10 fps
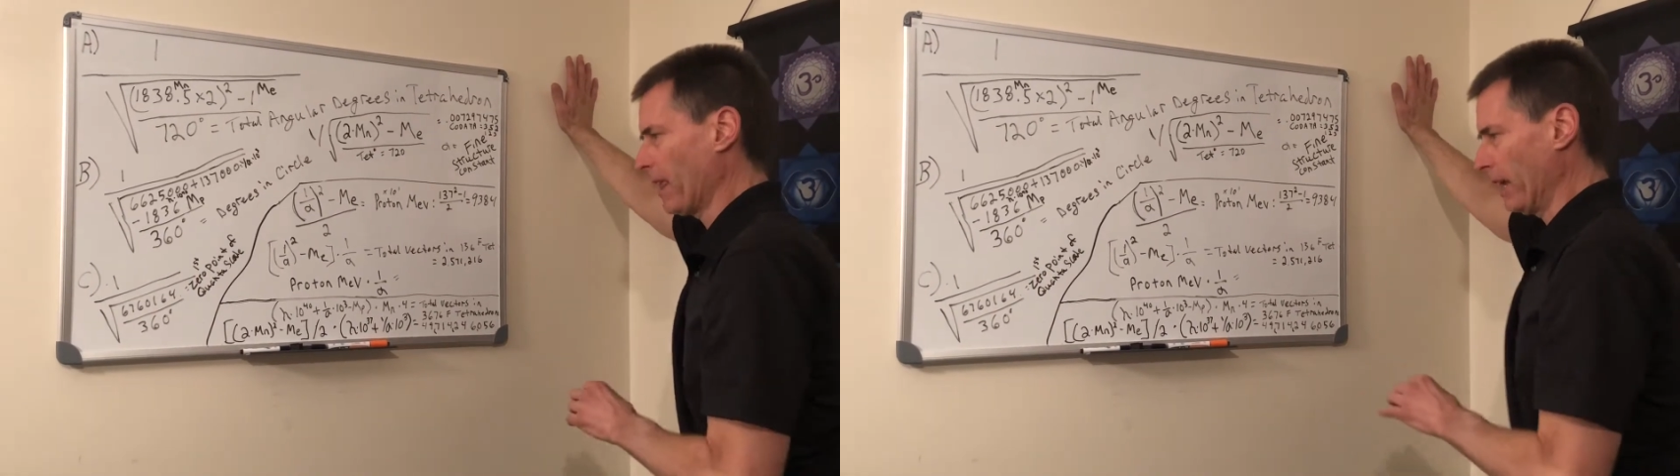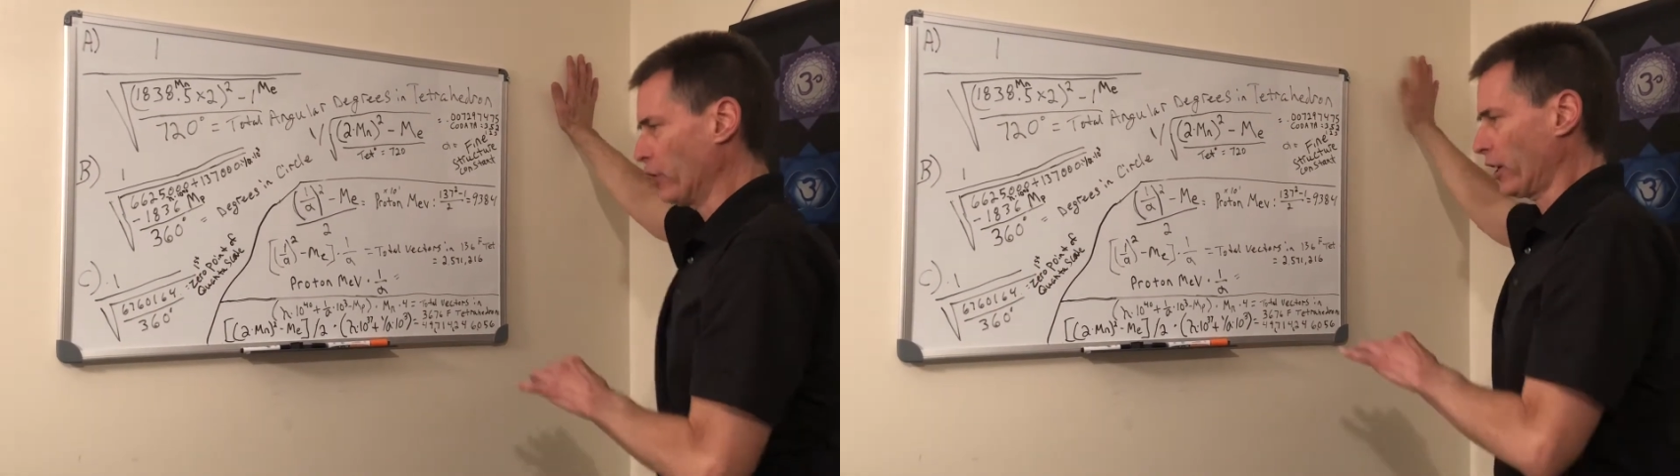
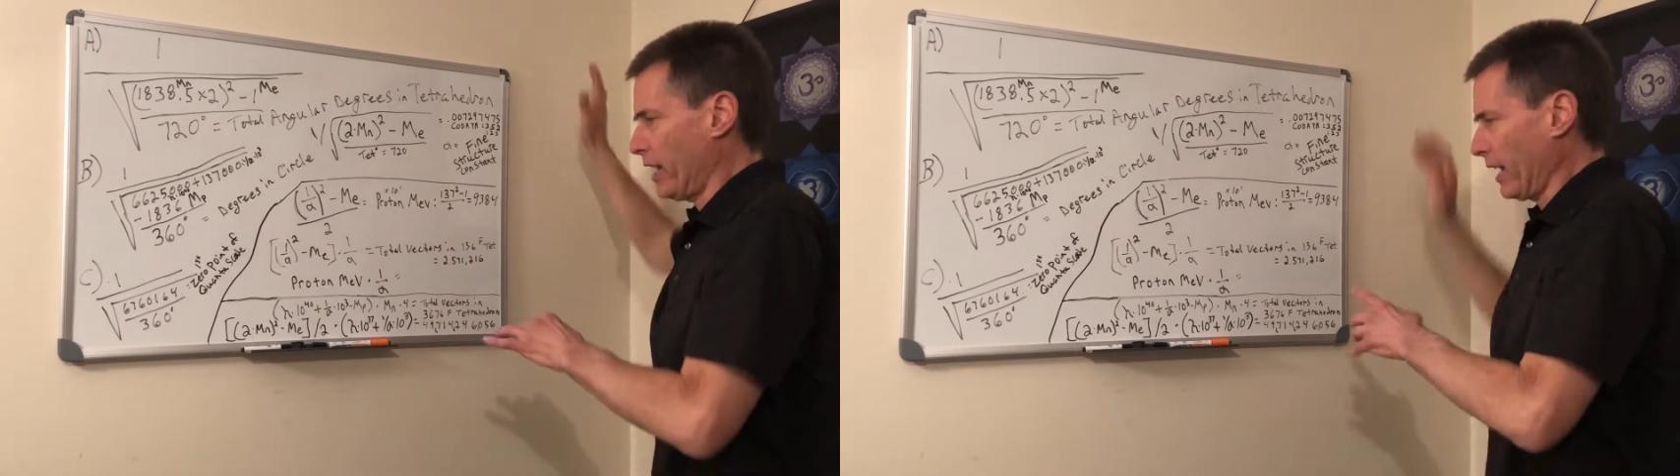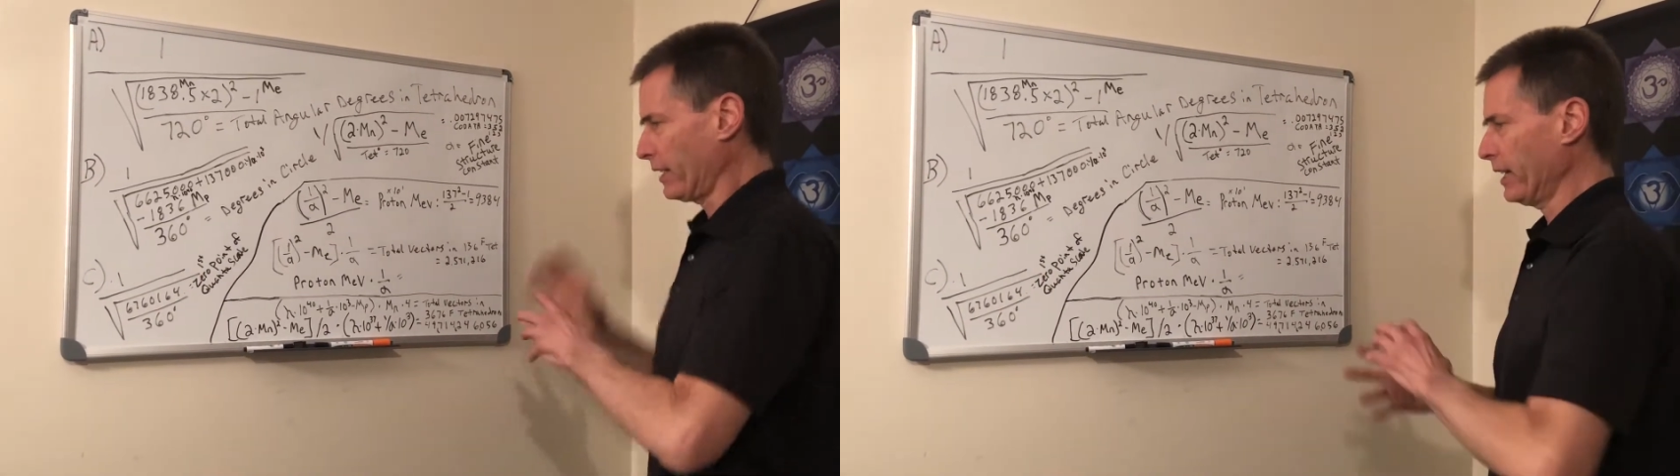
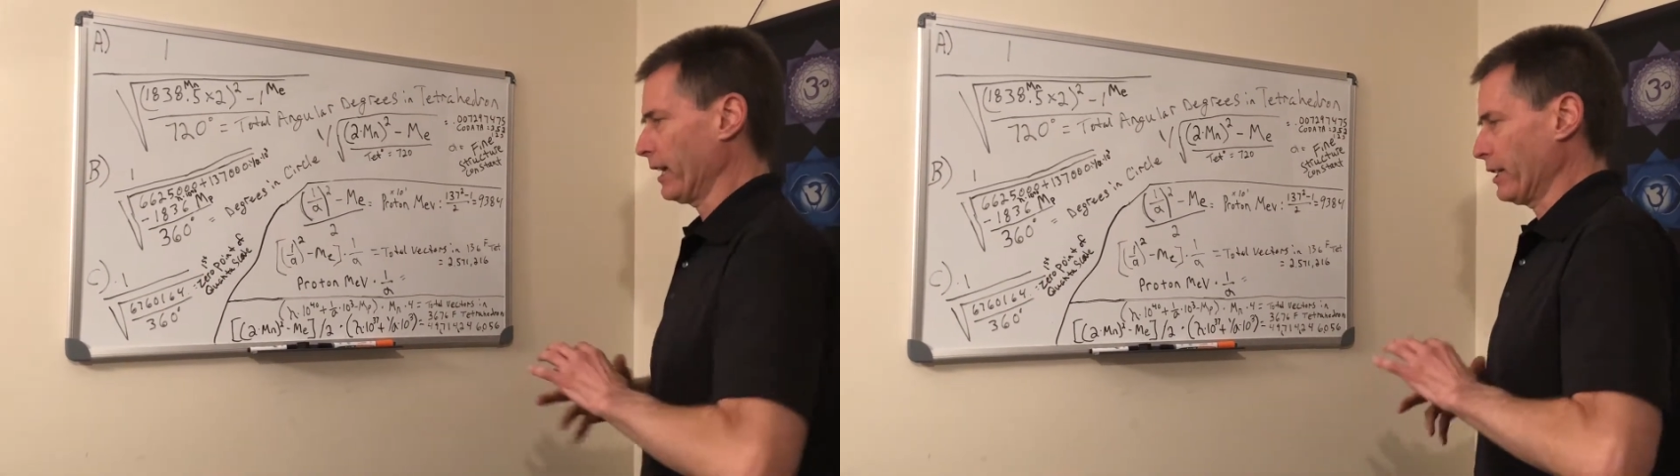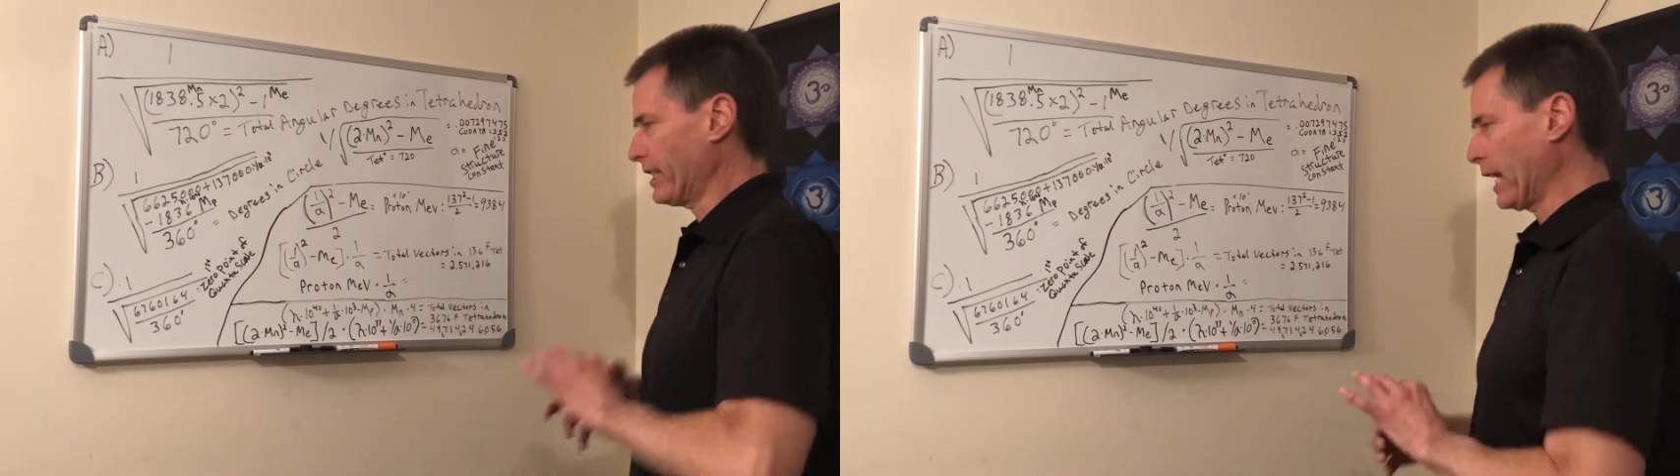interconnecting
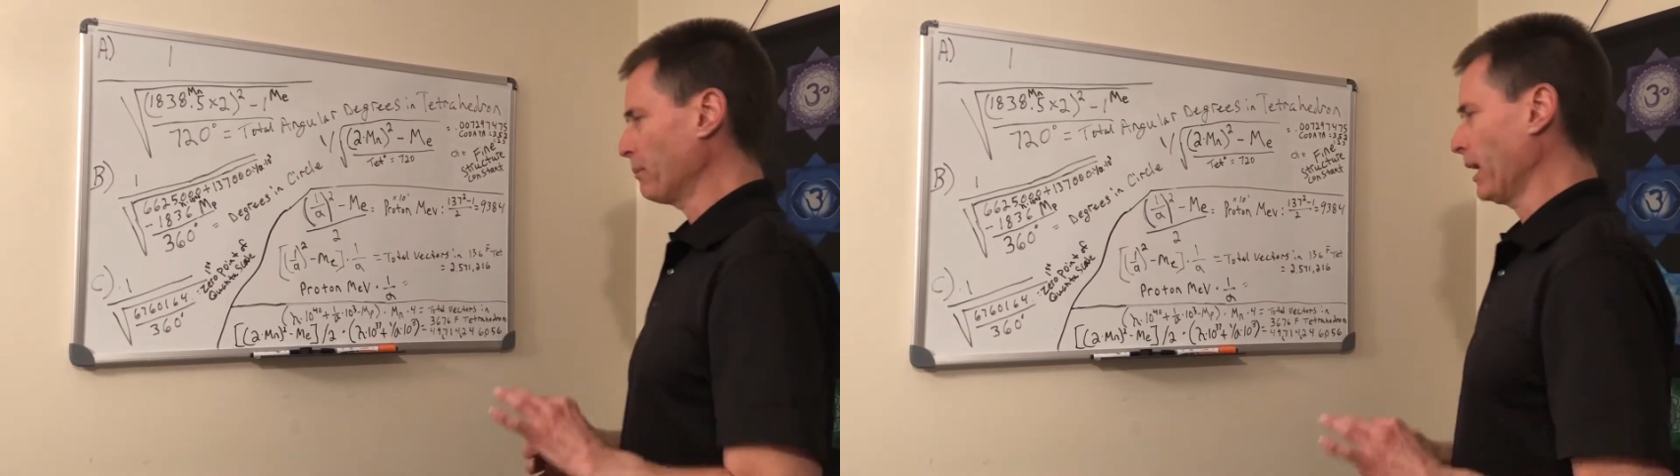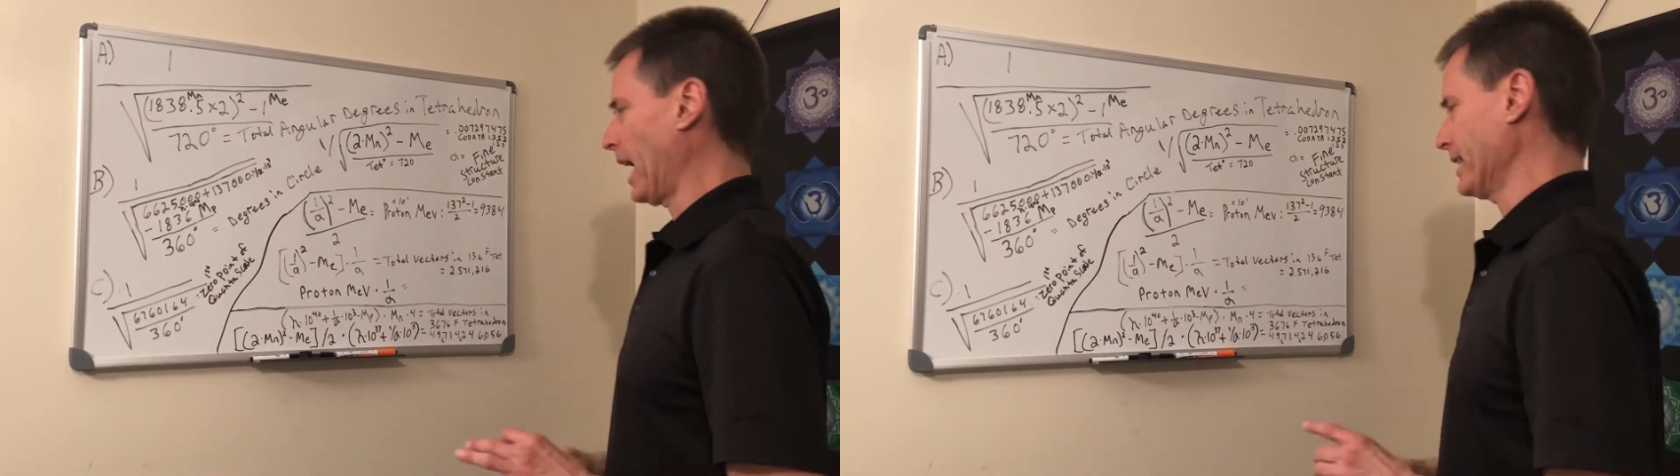and
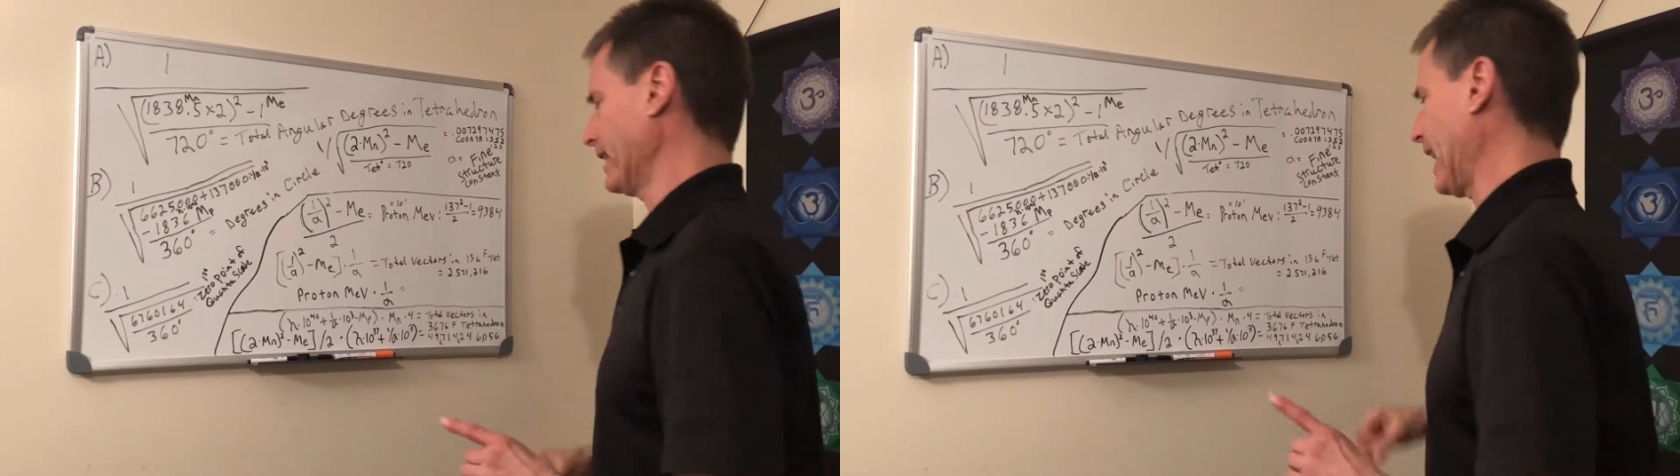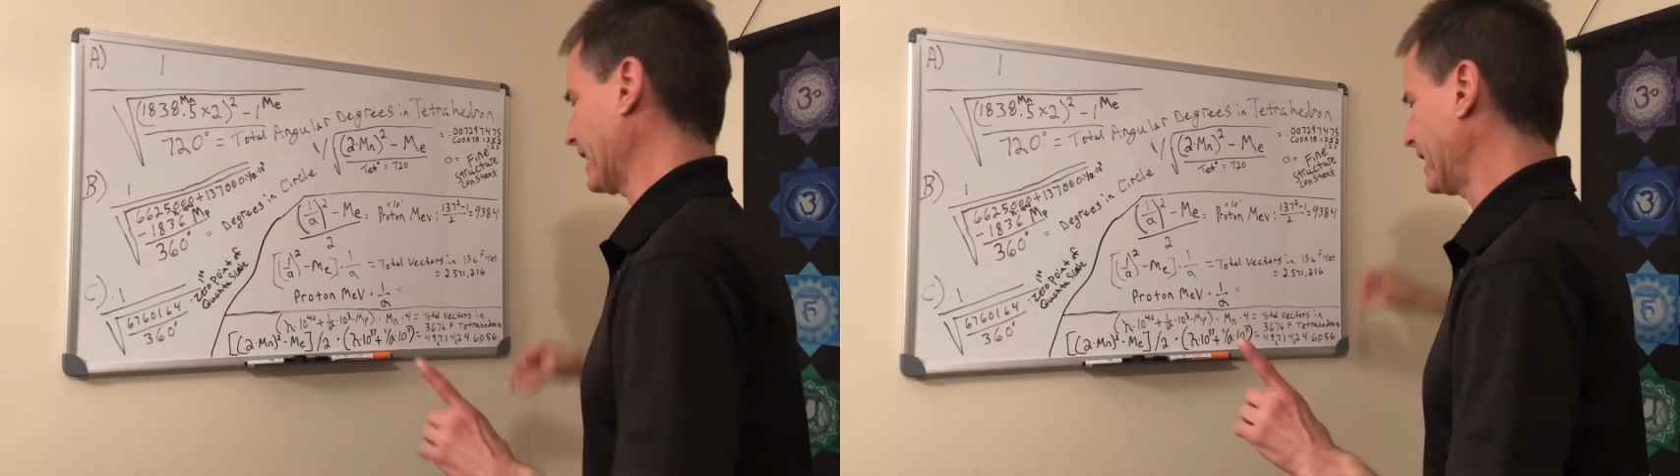stabilizing that